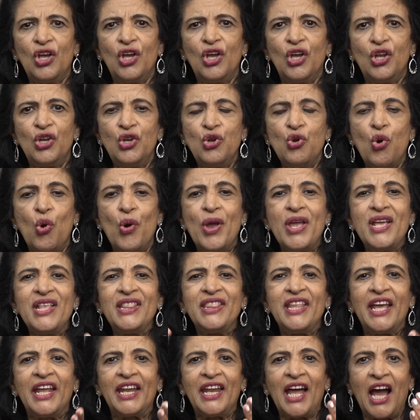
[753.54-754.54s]
knowing
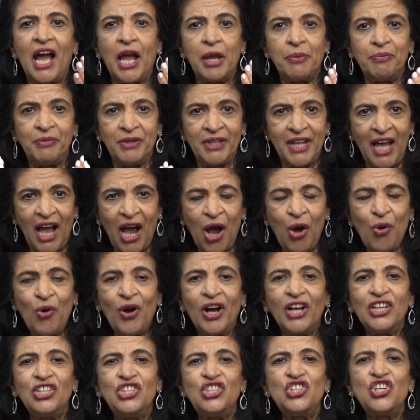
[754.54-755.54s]
that I am now
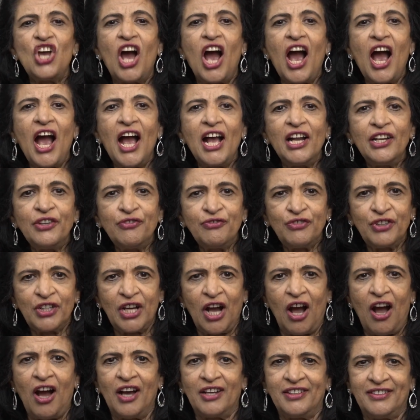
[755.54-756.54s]
a child of
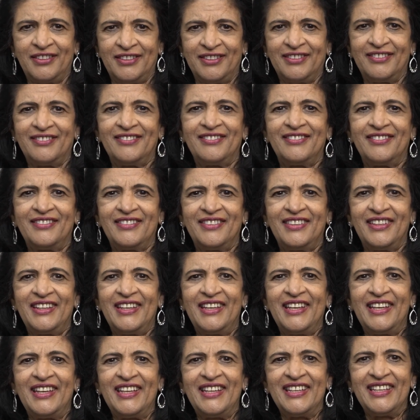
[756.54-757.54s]
God,
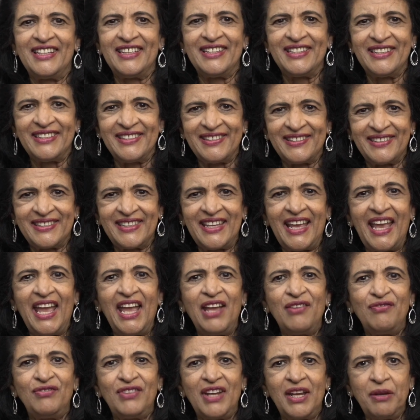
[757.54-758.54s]

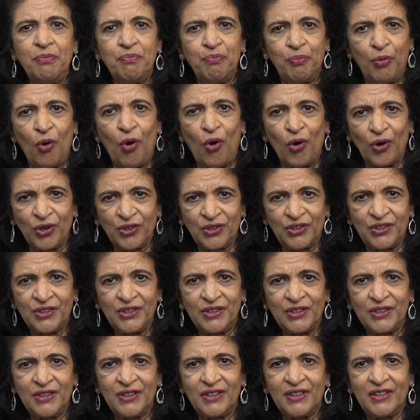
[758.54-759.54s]
saved and bought
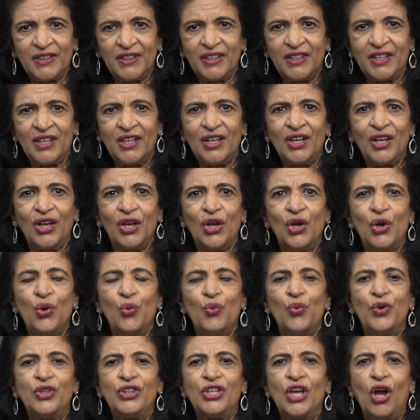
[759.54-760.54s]

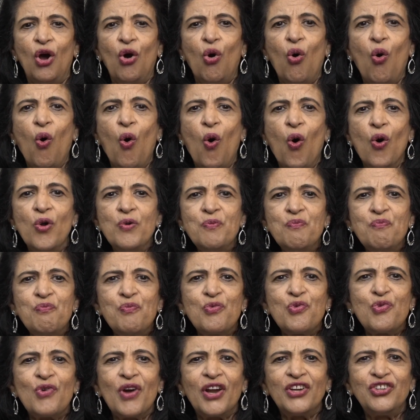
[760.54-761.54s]
with your own
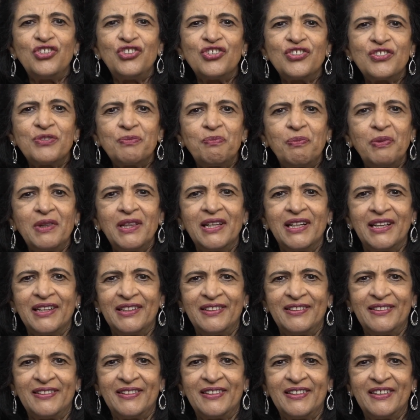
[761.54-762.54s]
precious
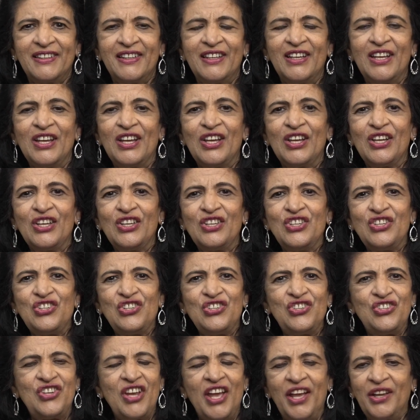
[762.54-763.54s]
blood
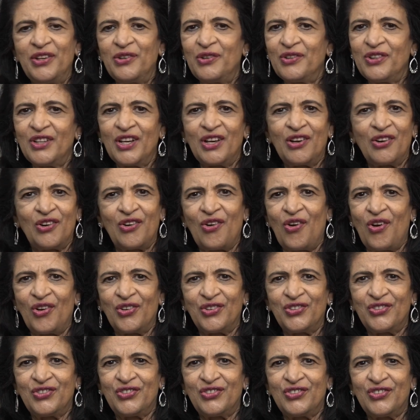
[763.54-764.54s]
shed on the
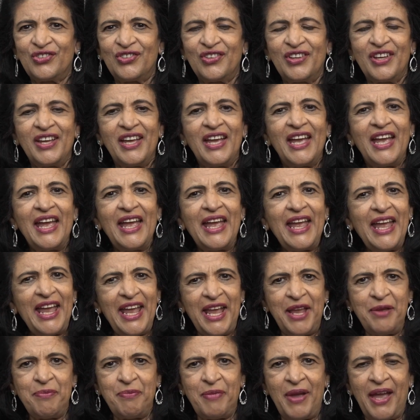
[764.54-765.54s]
cross.
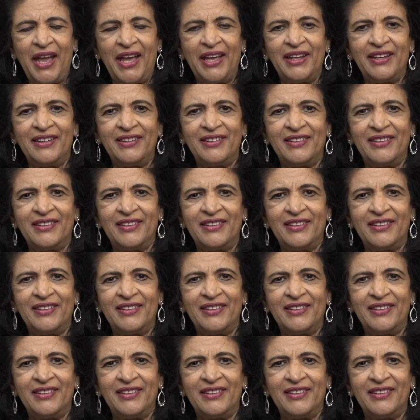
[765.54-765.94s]
Amen.